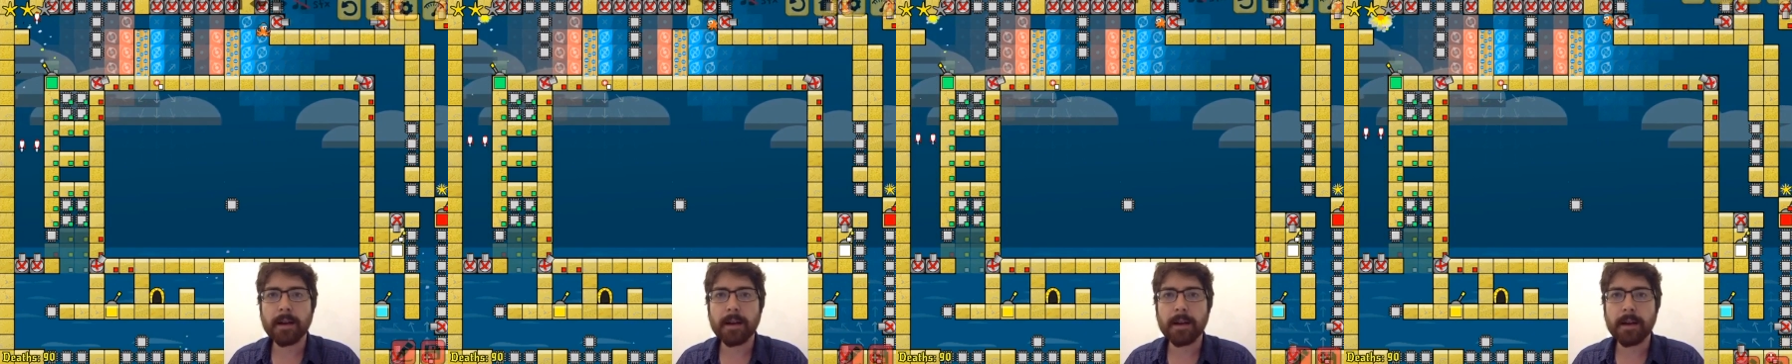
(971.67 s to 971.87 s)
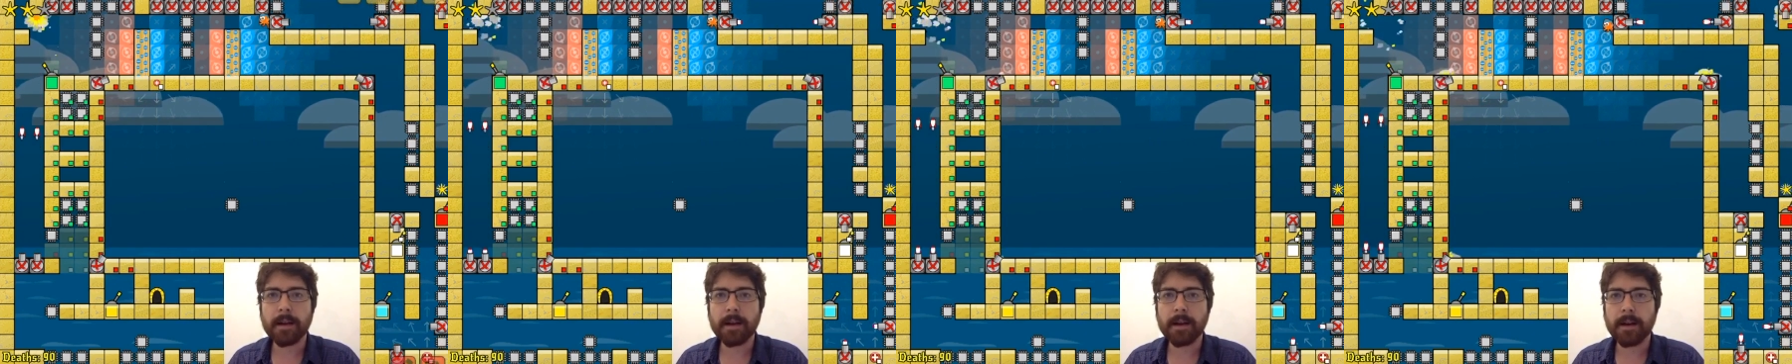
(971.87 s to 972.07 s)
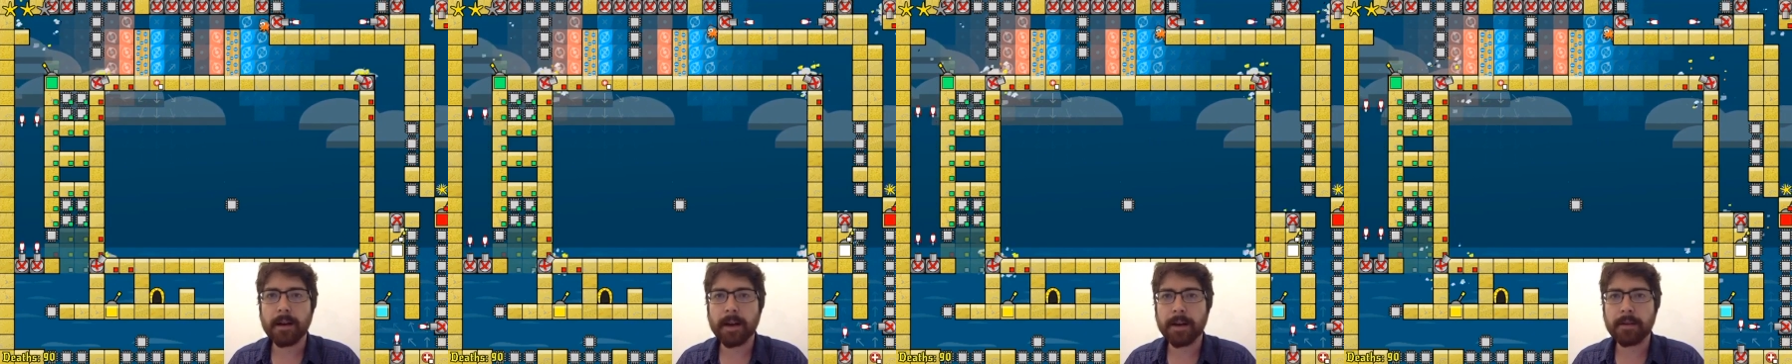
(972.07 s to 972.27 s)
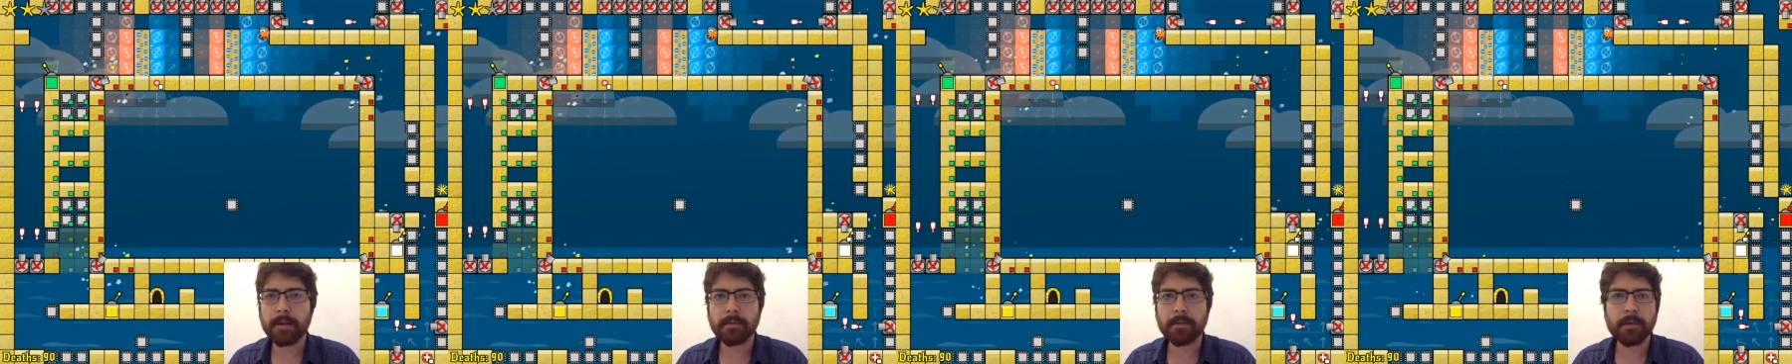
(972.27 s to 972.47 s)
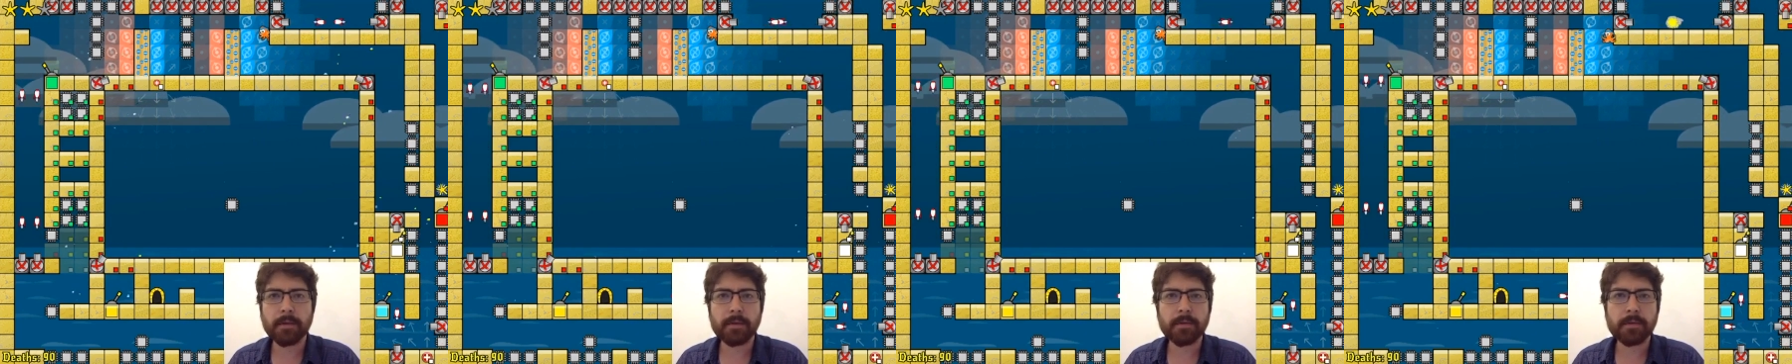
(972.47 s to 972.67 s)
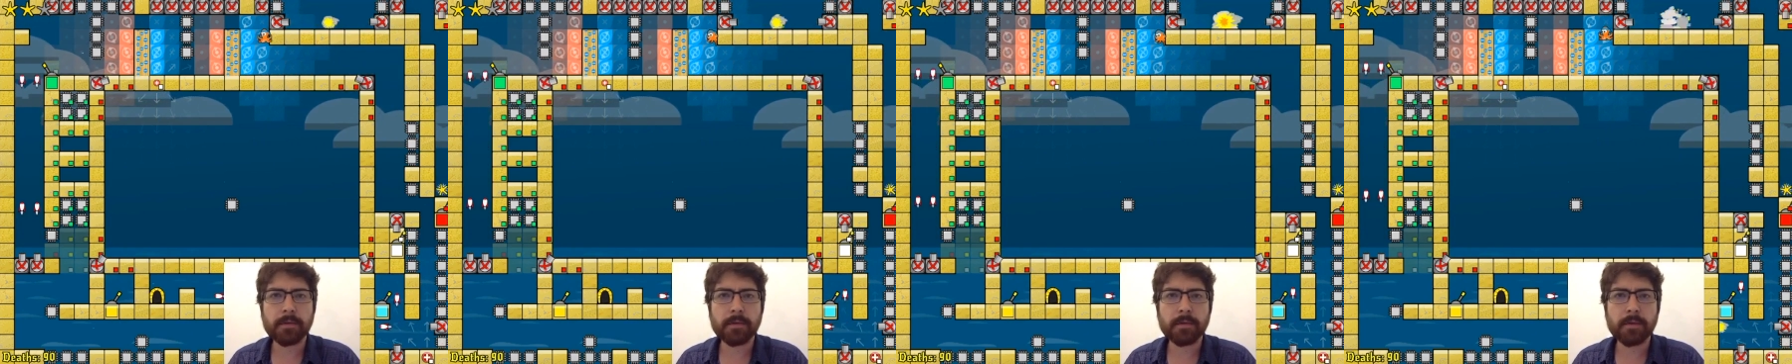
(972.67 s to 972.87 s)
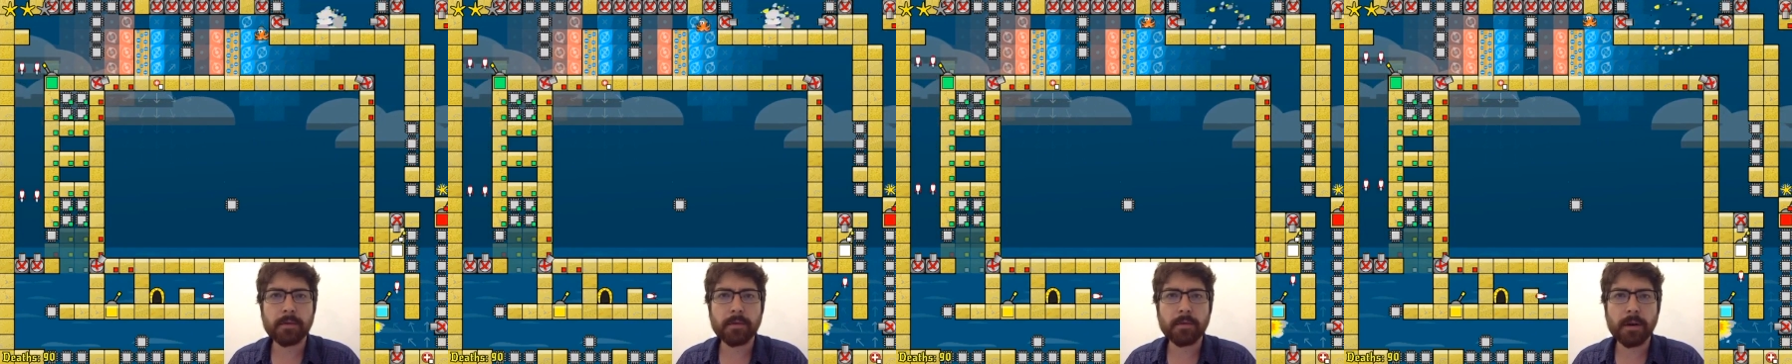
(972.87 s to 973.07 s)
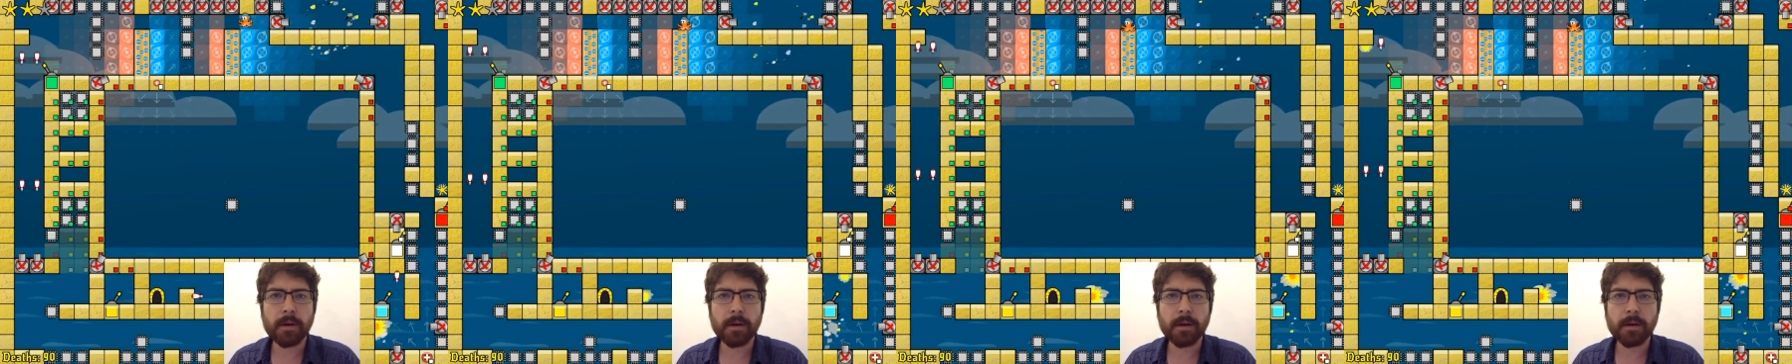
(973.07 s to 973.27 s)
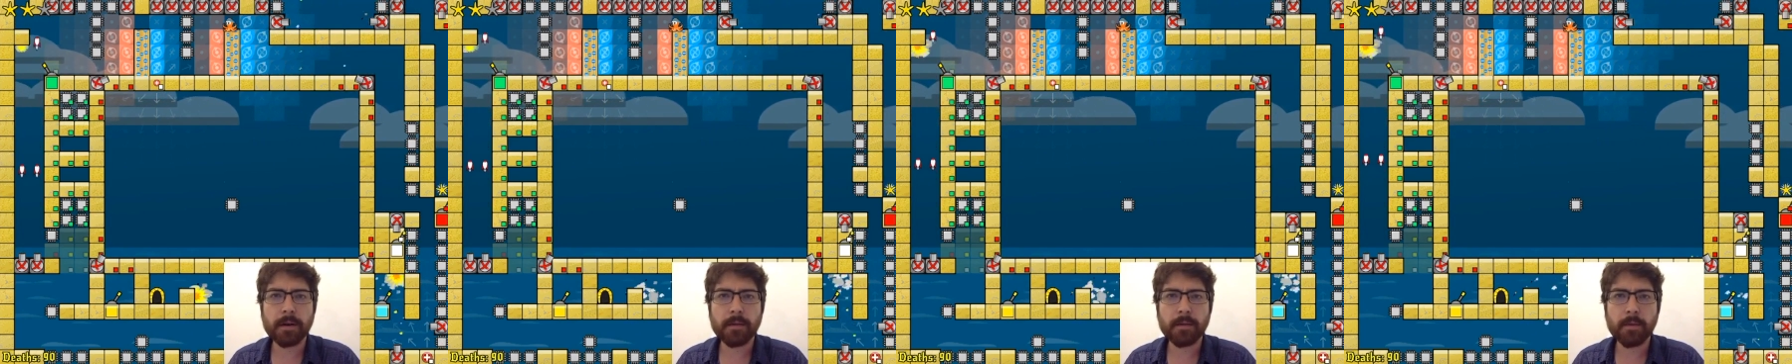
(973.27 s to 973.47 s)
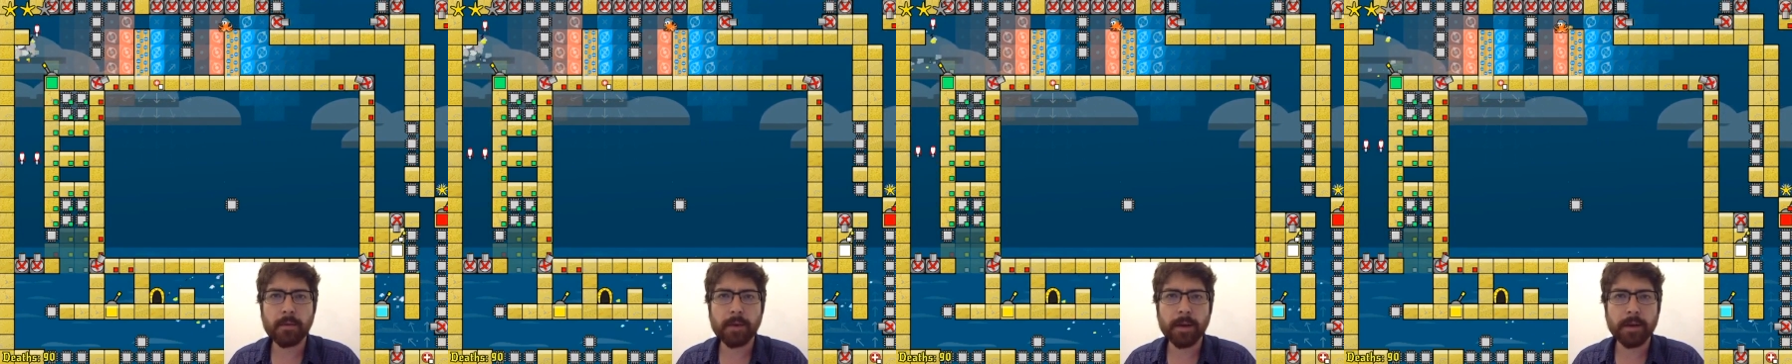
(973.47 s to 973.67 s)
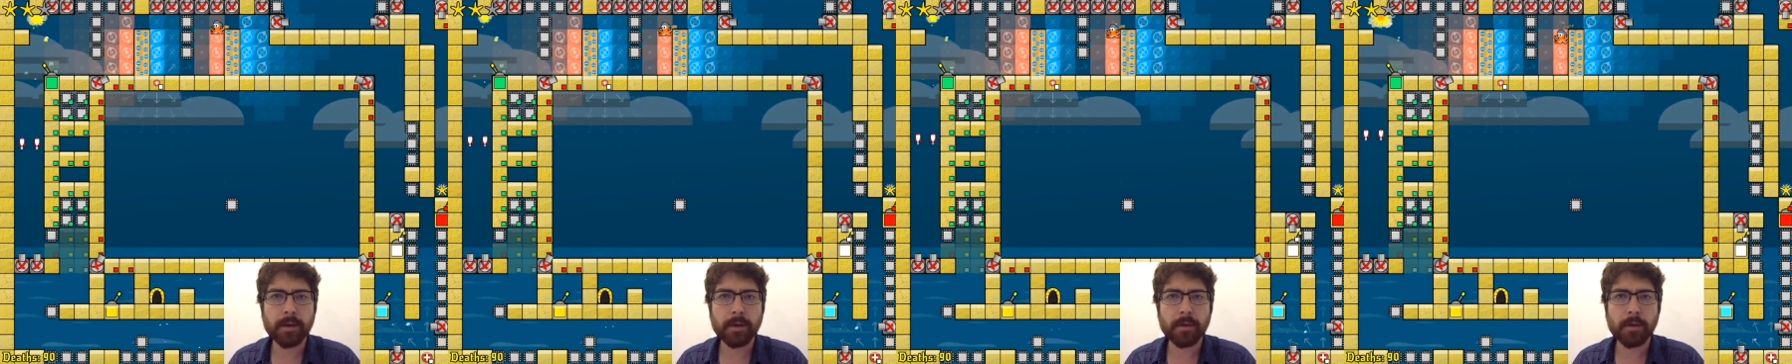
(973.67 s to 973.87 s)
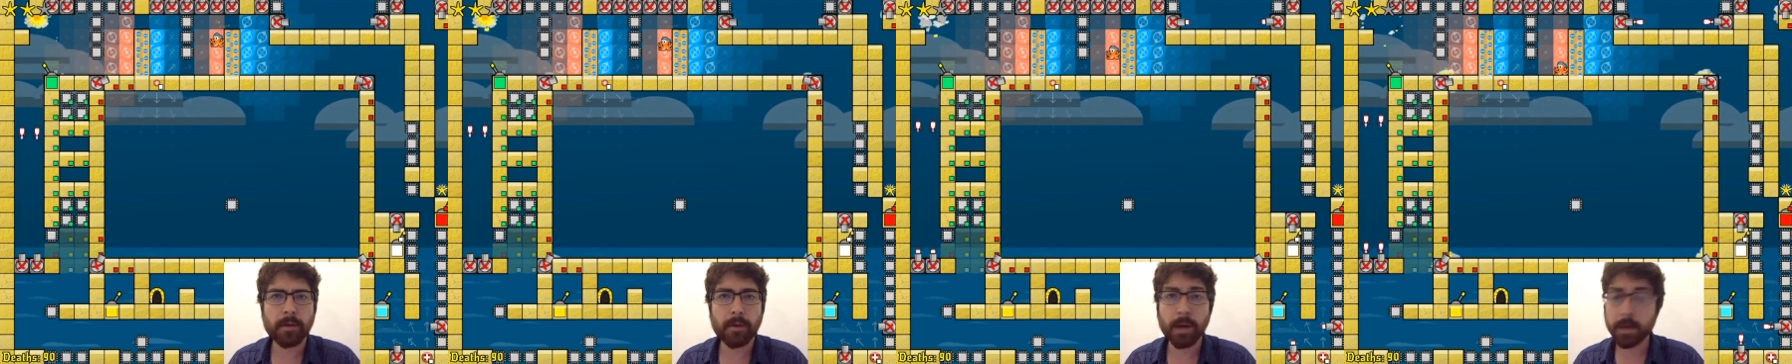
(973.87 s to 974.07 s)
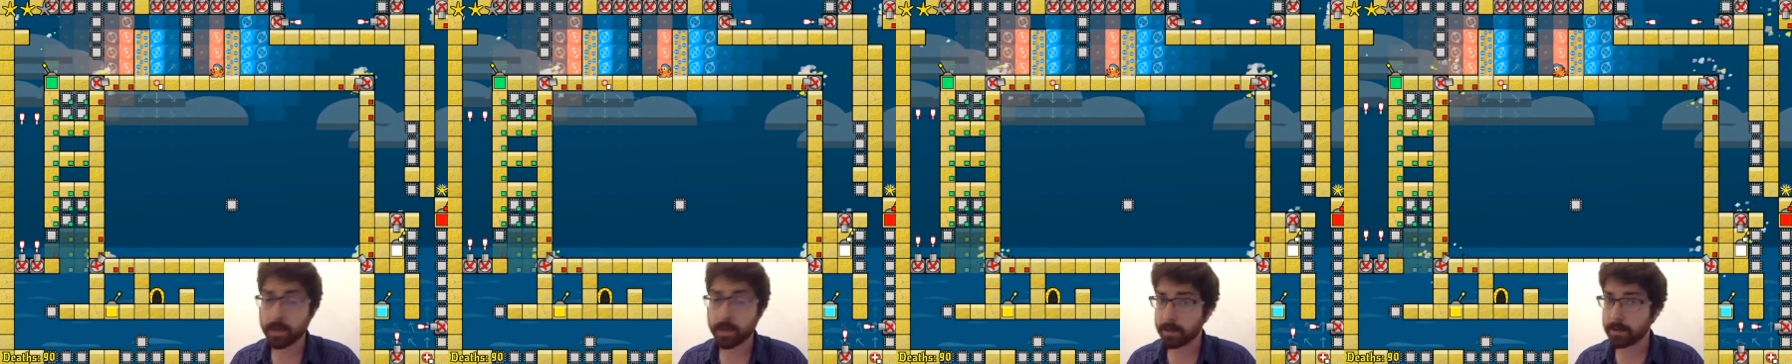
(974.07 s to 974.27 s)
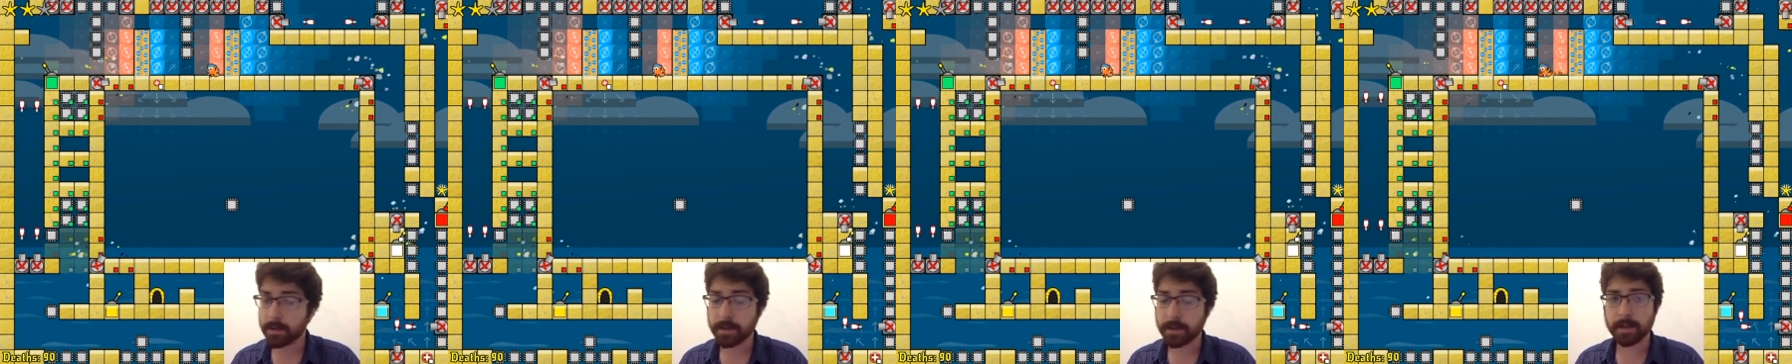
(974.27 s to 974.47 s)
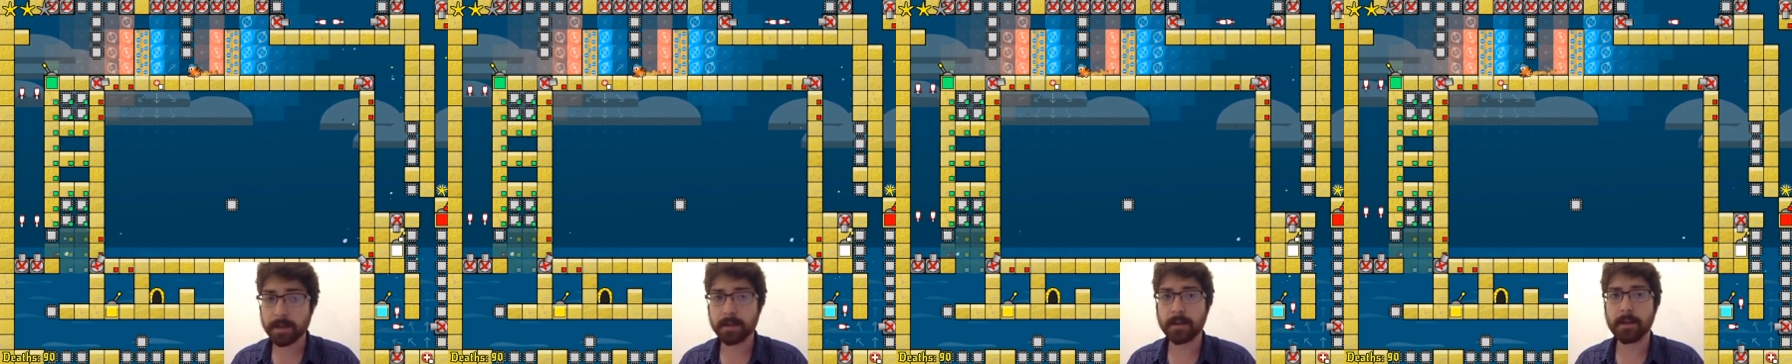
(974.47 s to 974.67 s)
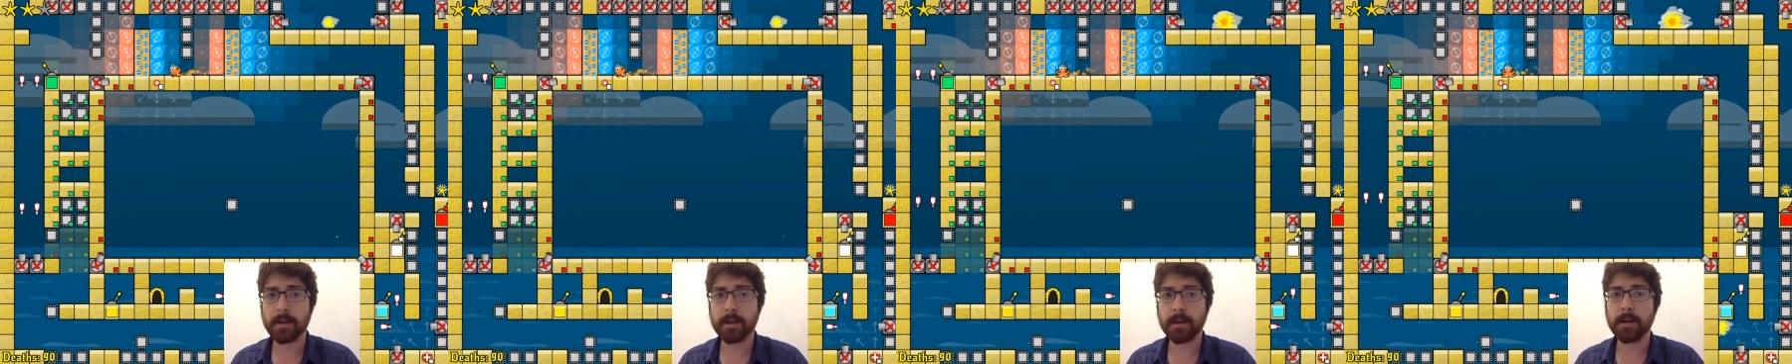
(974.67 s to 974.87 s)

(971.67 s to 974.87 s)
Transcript: I don't know who you are and why you are watching this,